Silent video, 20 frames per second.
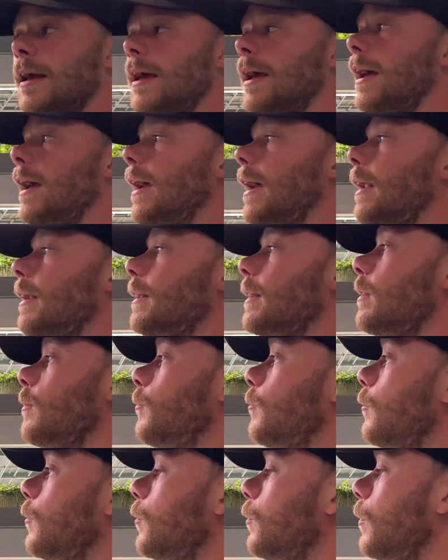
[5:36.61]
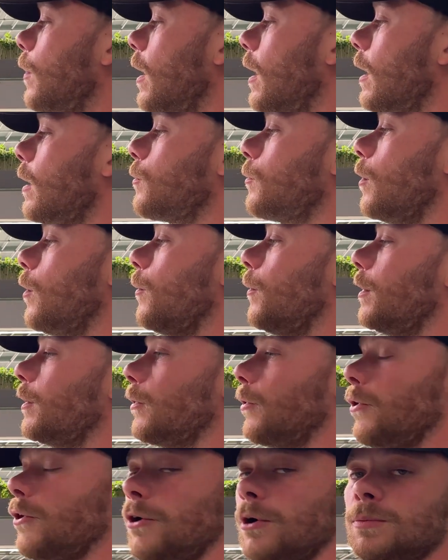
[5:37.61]
And if you are
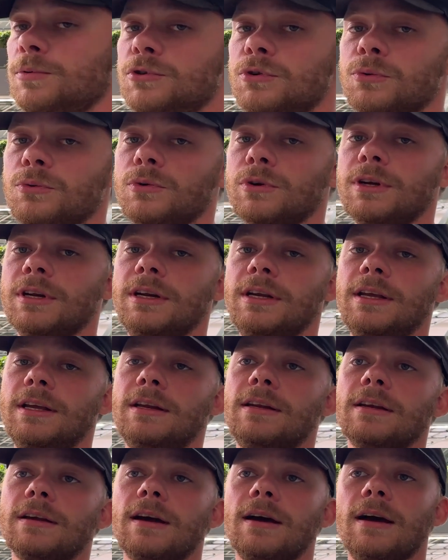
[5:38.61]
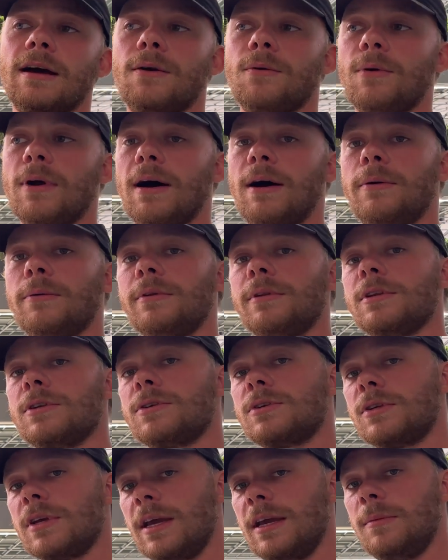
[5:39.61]
growing herbs, you would need around the
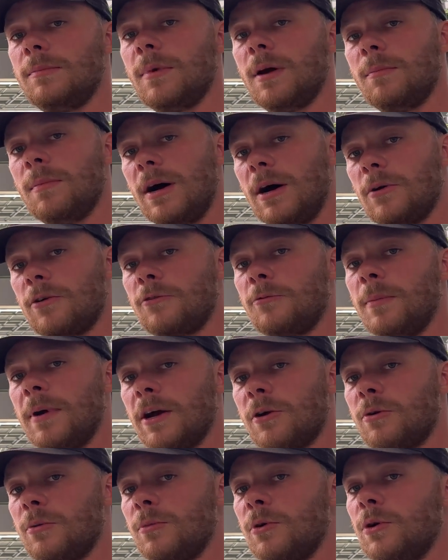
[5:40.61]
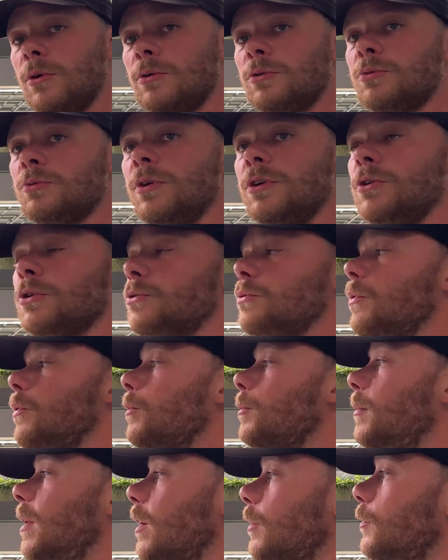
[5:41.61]
same amount of micromoles. When you're
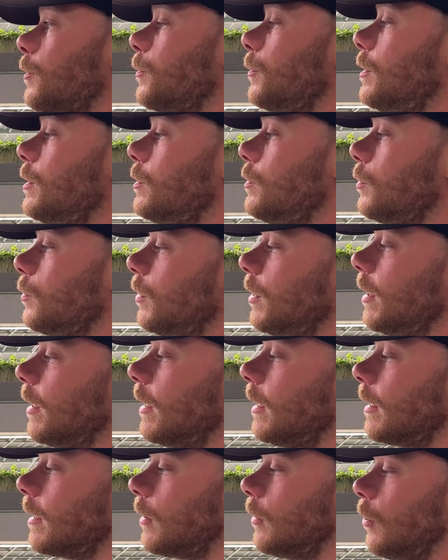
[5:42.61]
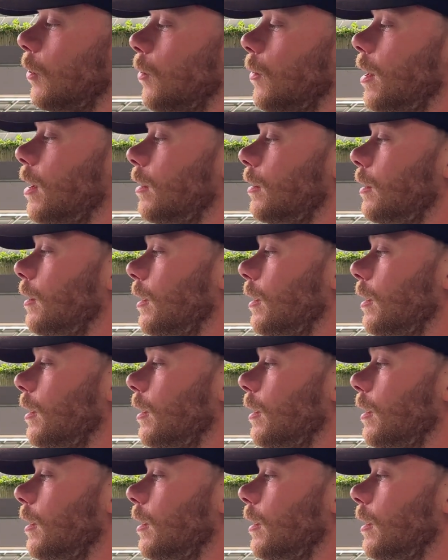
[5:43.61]
growing microgreens, you need a little lower.